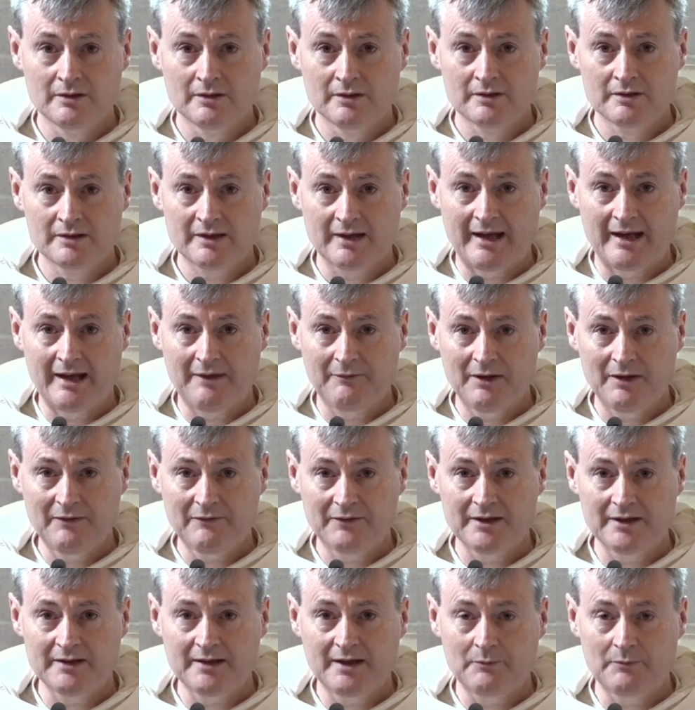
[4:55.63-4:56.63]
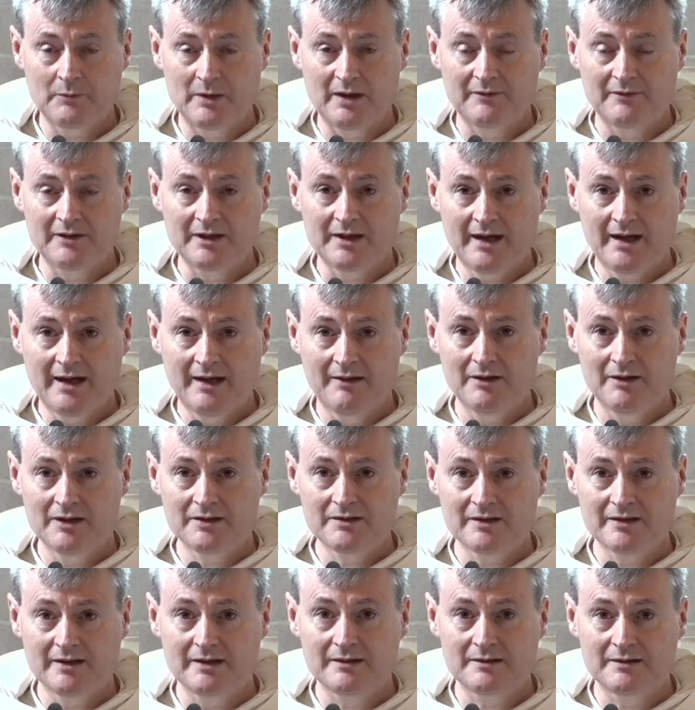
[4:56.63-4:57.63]
to everything that we have
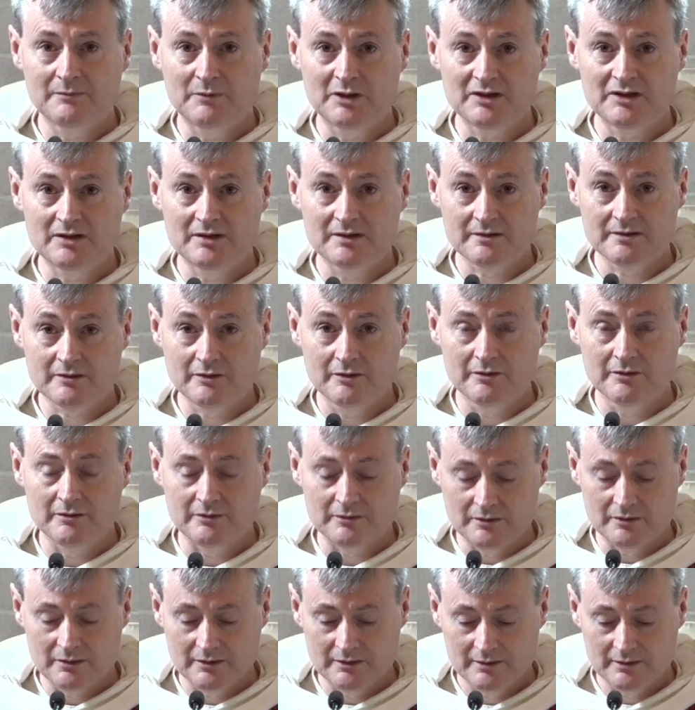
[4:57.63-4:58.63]
inherited which is good,